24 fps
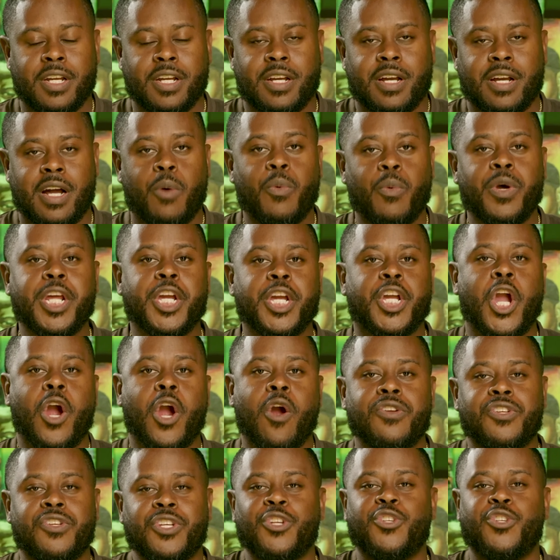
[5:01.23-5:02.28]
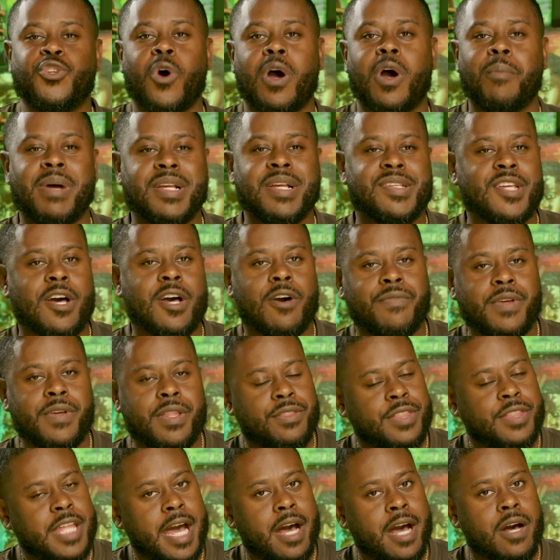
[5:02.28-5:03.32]
I want to encourage you to join myself and
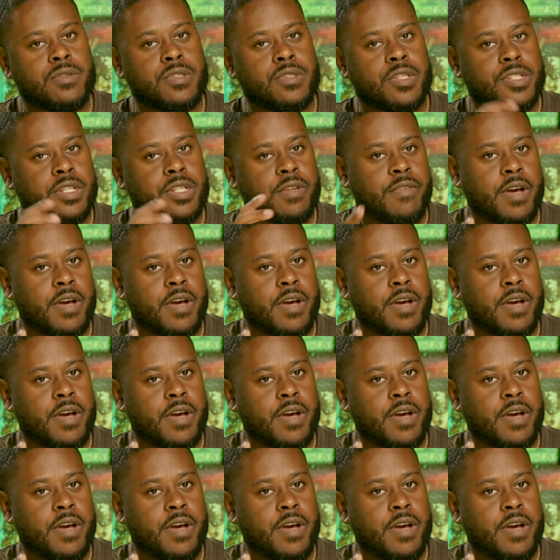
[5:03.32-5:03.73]
thousands of